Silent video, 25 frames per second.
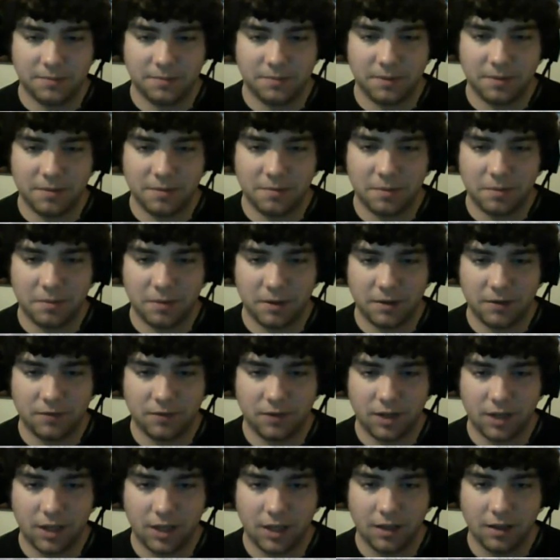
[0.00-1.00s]
that'd be pretty
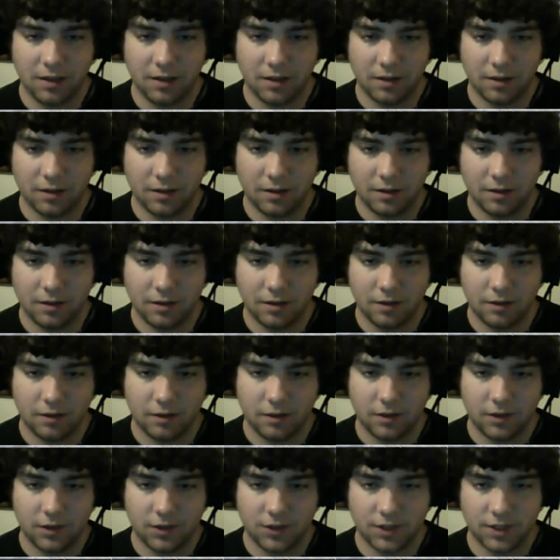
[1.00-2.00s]
funny.
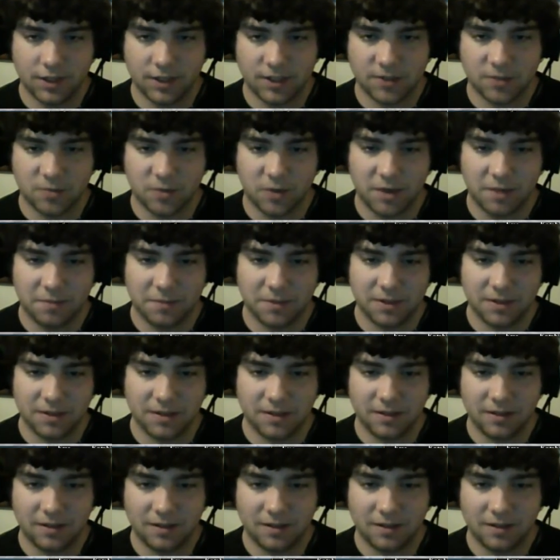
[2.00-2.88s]
They just got swiped.